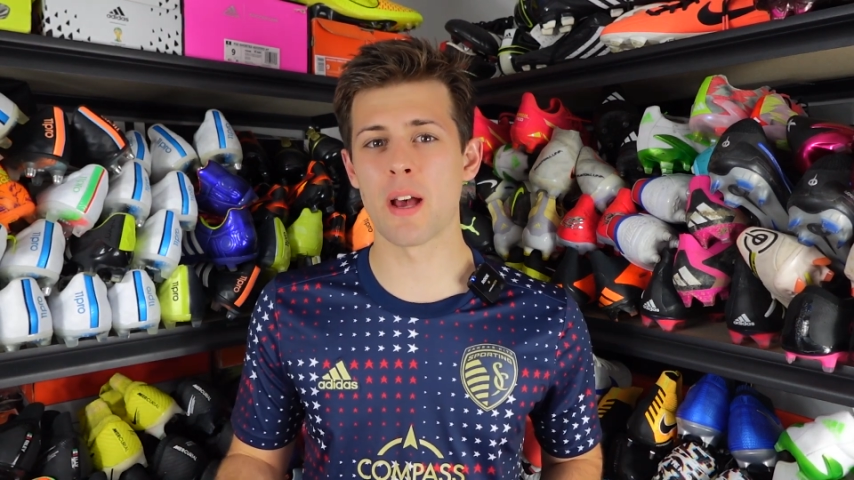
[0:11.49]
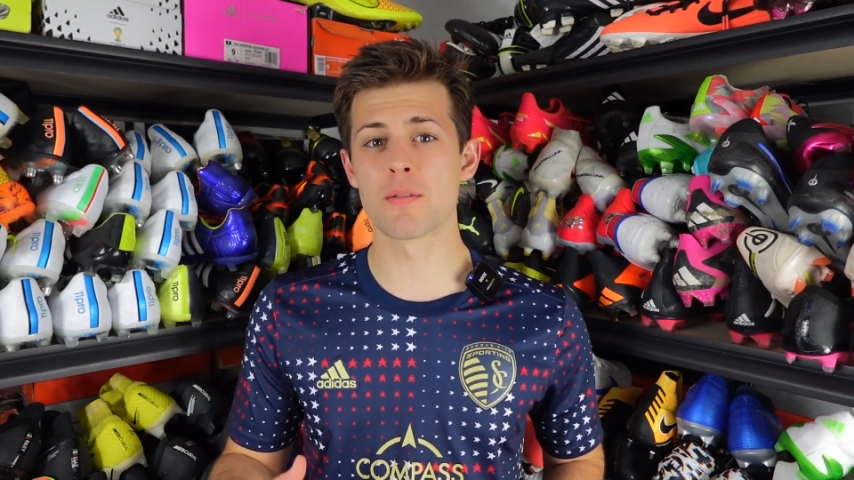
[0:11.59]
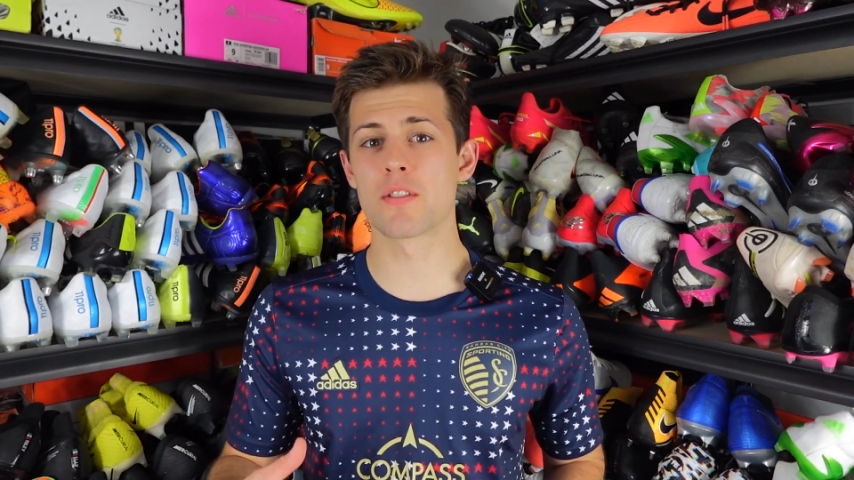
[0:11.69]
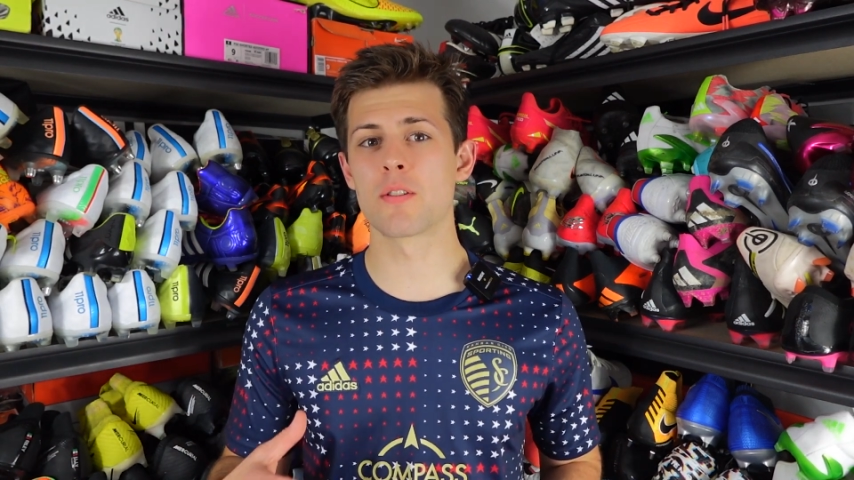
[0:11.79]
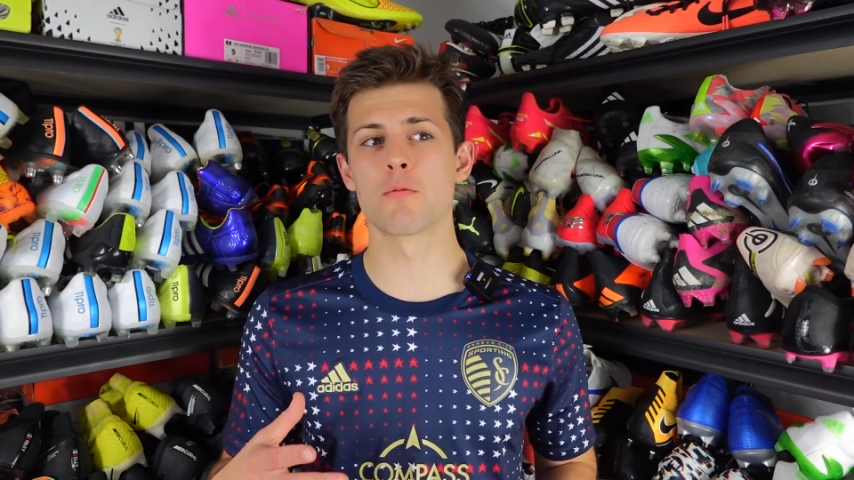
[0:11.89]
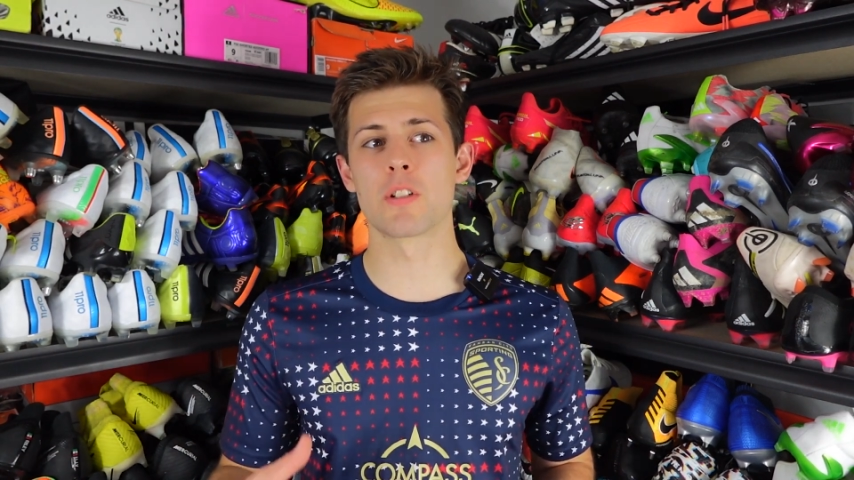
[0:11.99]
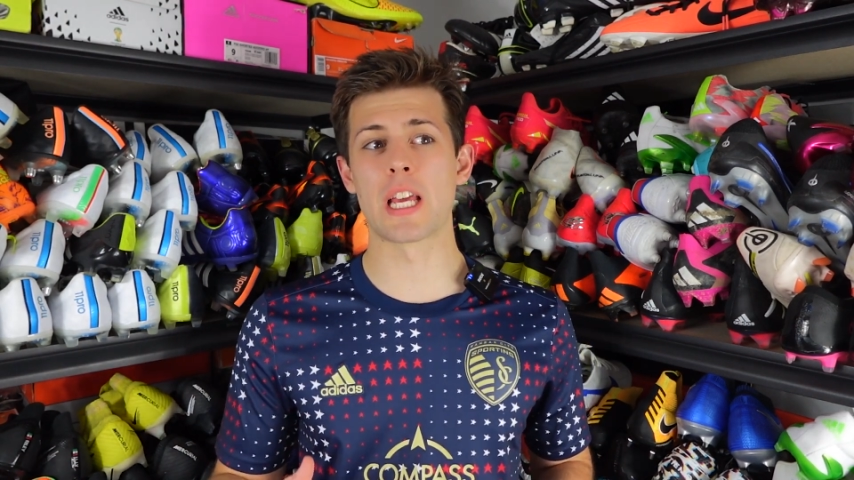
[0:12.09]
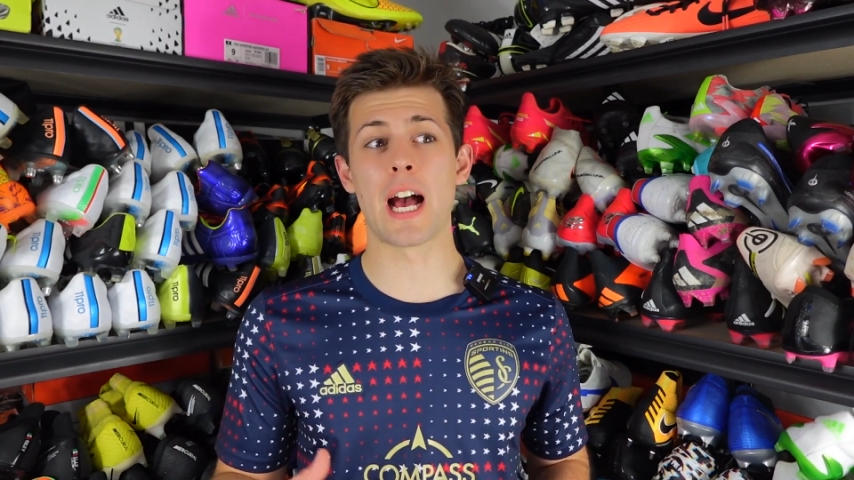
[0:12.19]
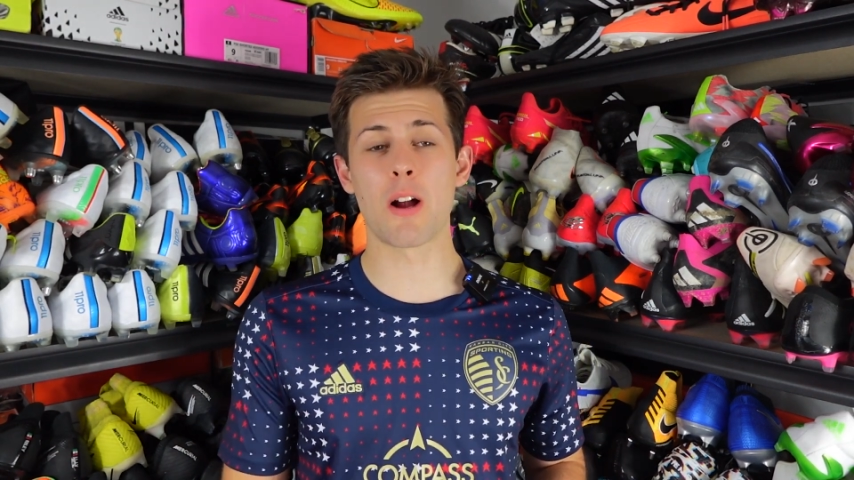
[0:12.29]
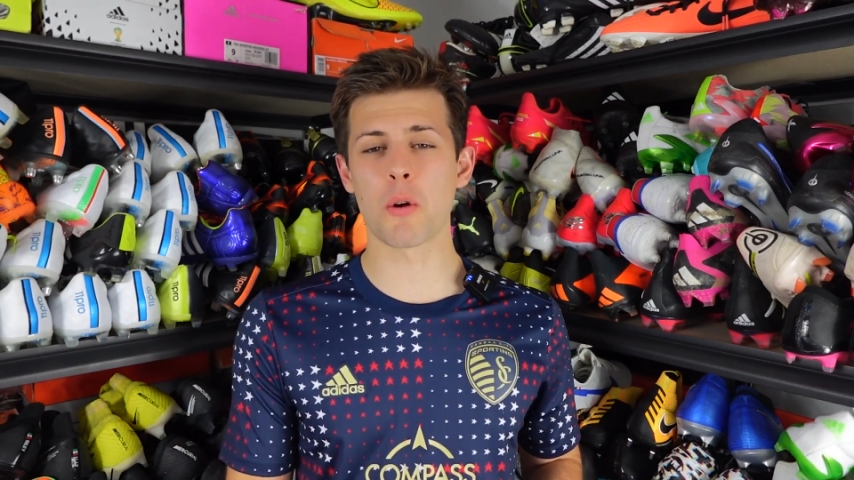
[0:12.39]
I was still
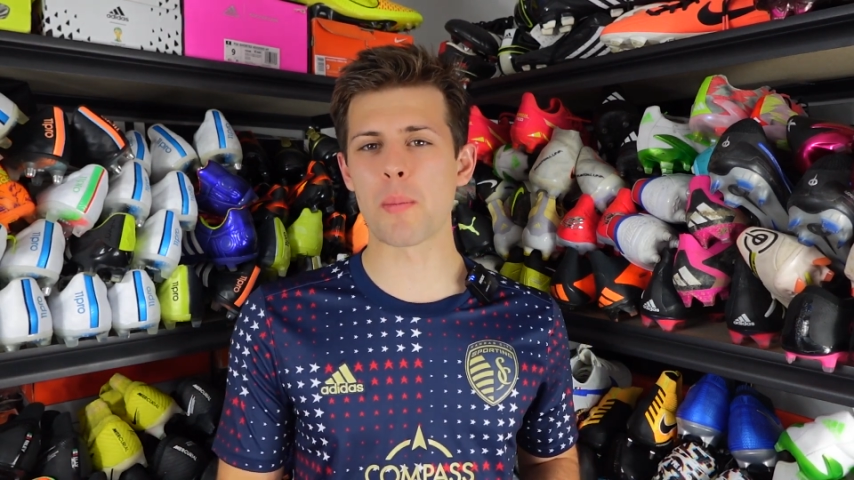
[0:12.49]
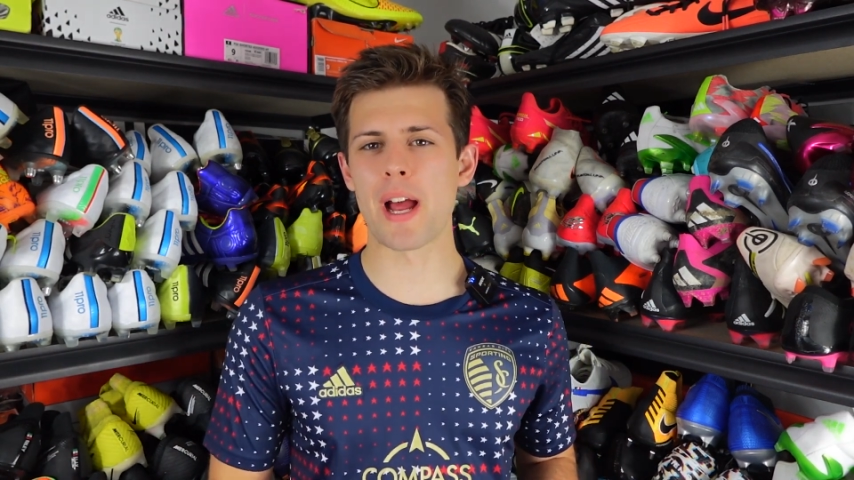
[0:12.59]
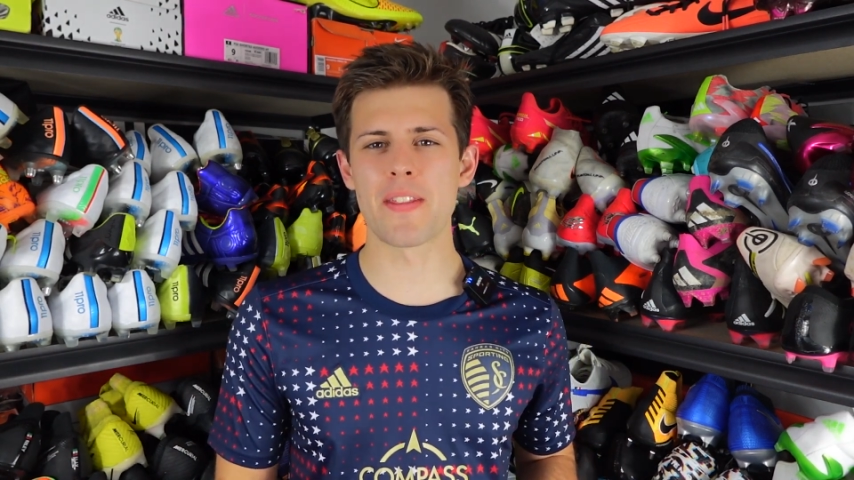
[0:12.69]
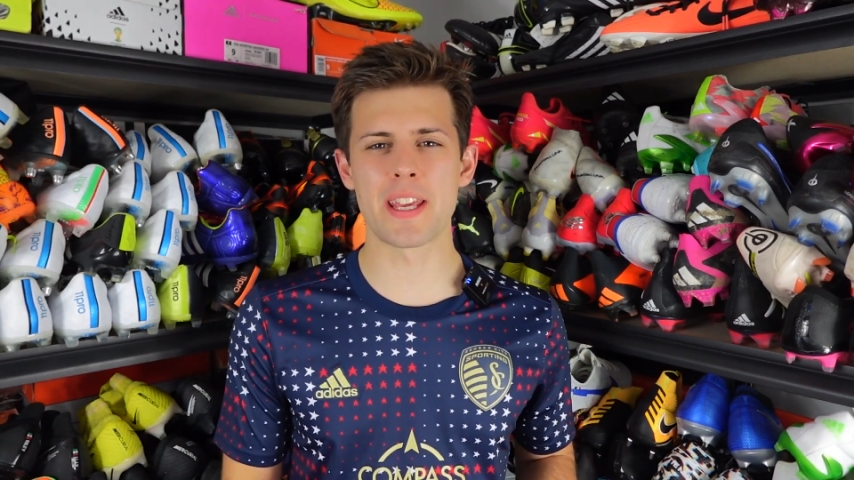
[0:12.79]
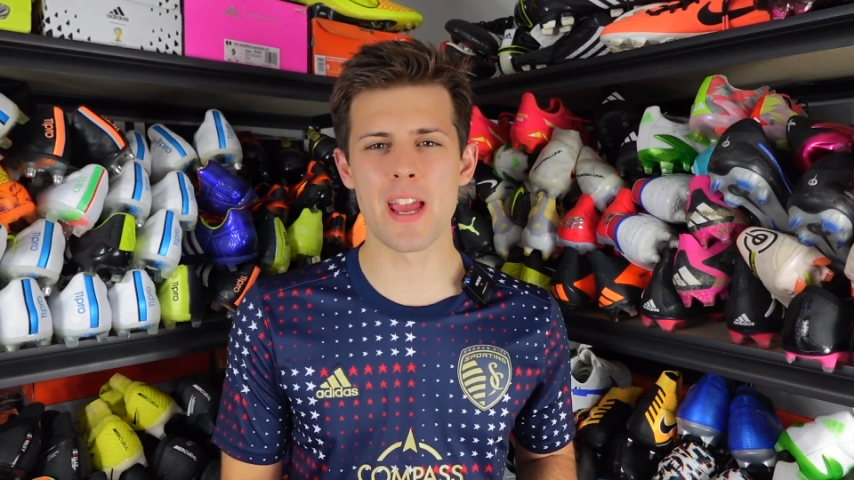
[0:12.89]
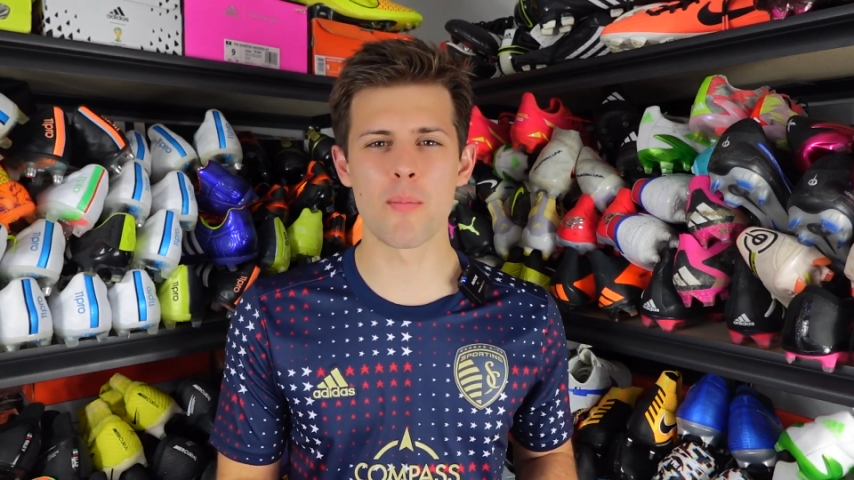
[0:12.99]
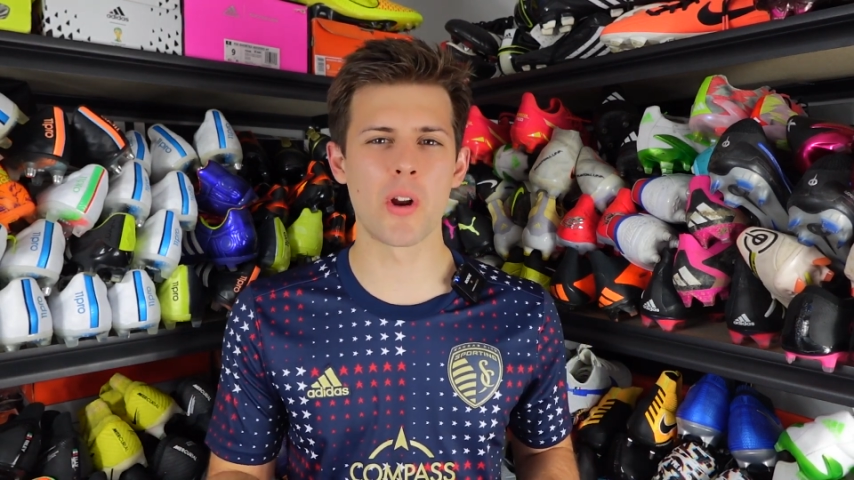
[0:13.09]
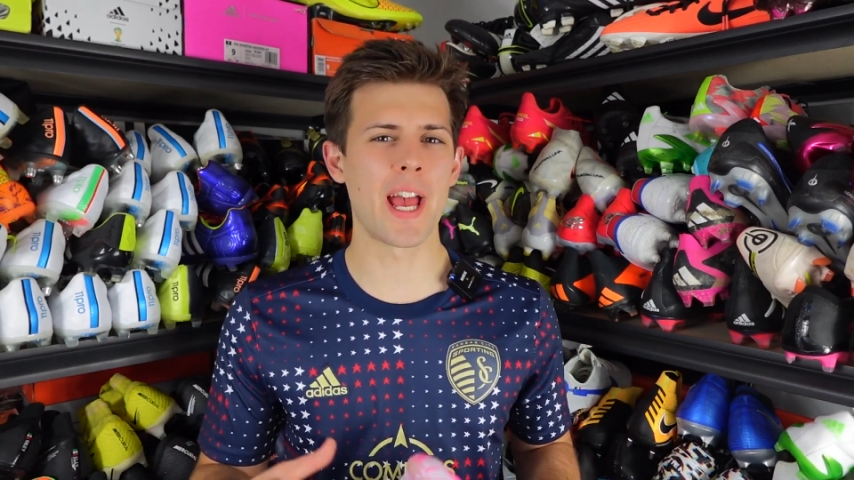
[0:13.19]
really awkward behind the camera.